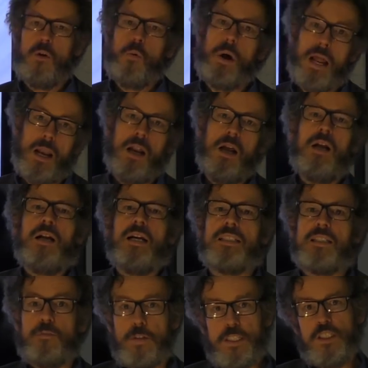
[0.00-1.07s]
Well, a
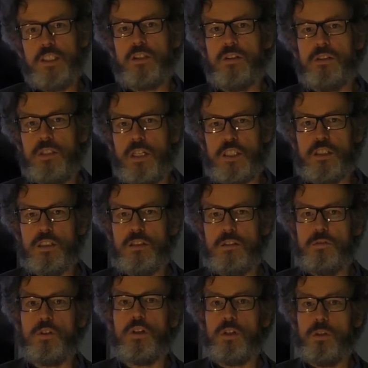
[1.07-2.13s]
sufficient condition
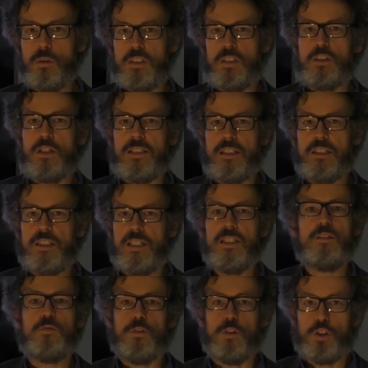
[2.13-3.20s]
for a good strategy
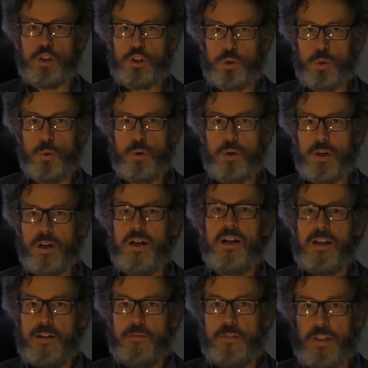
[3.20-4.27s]
is for sure
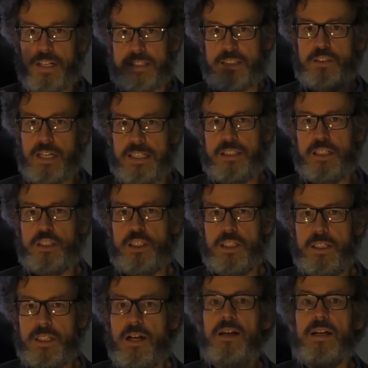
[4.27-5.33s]
if this
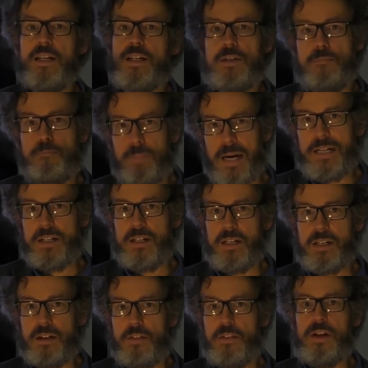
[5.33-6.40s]
strategy is
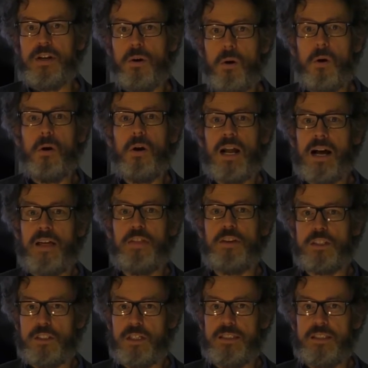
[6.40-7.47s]
better than all other
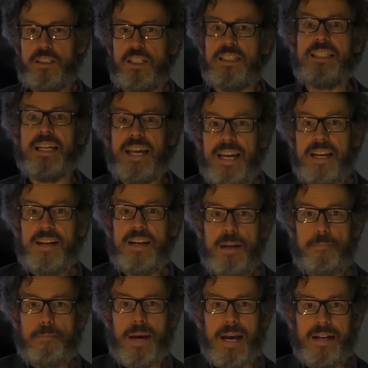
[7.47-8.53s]
strategies
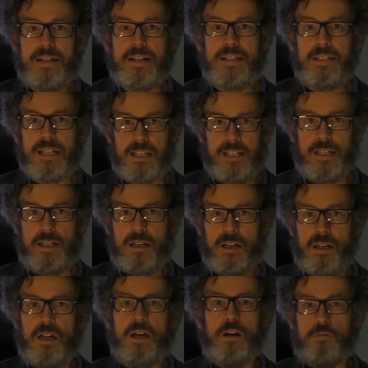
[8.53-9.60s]
independently
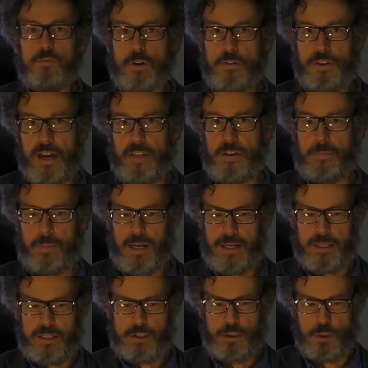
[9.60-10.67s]
of what the other
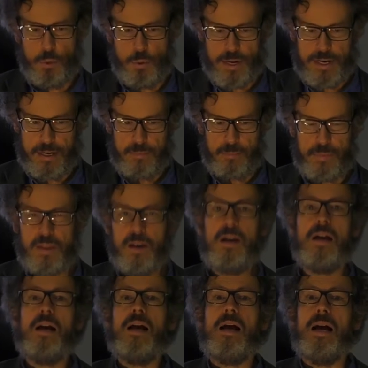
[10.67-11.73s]
player is doing.
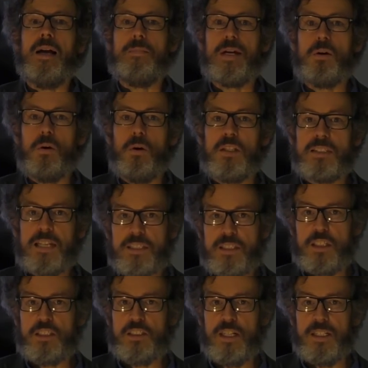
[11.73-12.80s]
And we call such
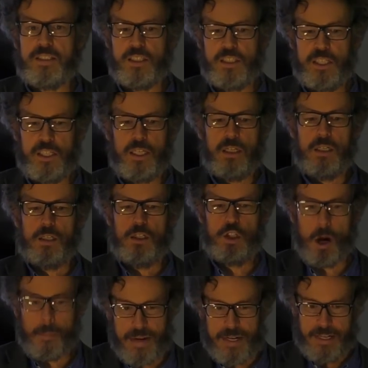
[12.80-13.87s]
a strategy
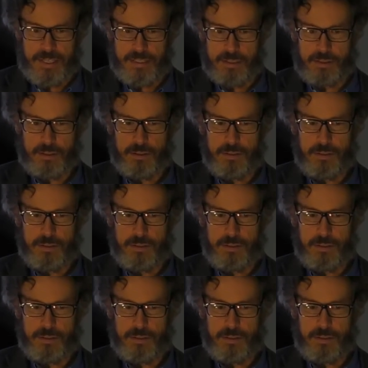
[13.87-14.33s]
dominant.